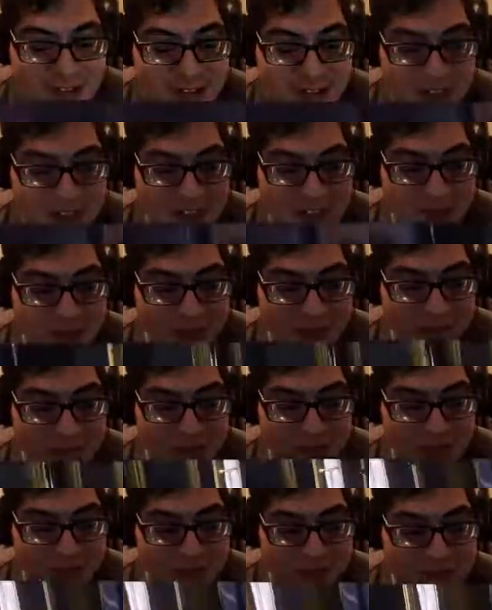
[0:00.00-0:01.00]
I did a review
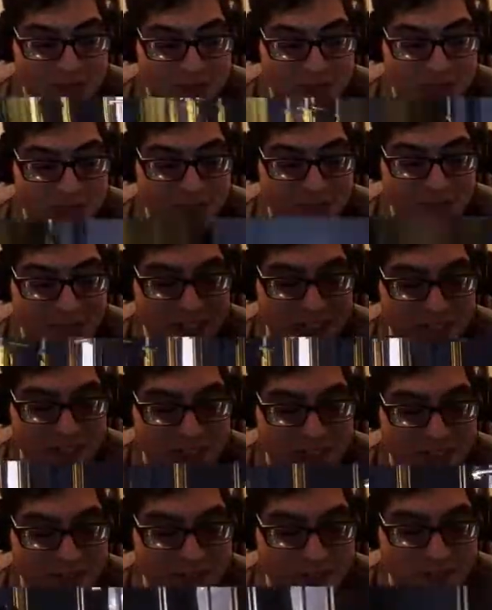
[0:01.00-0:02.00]
of AVP the arcade
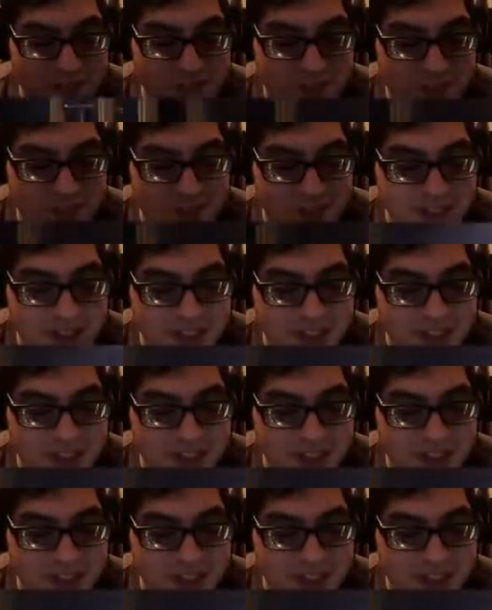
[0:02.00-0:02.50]
game about a